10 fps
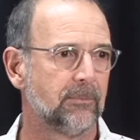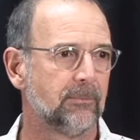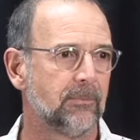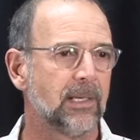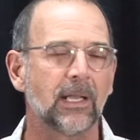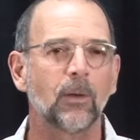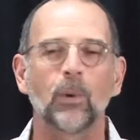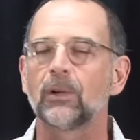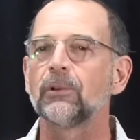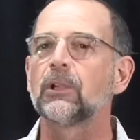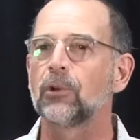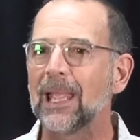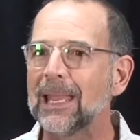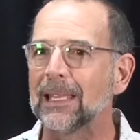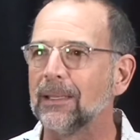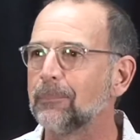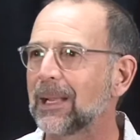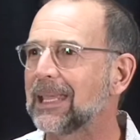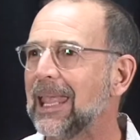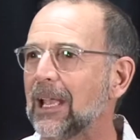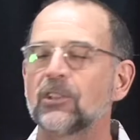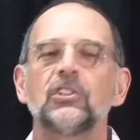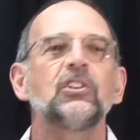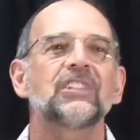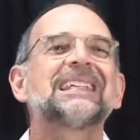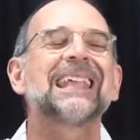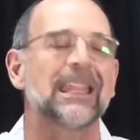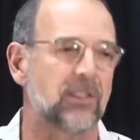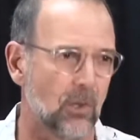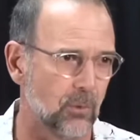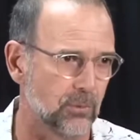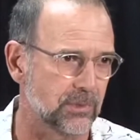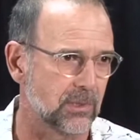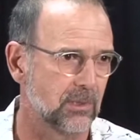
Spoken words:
And then I want to recreate it, but I can't, because you just get those.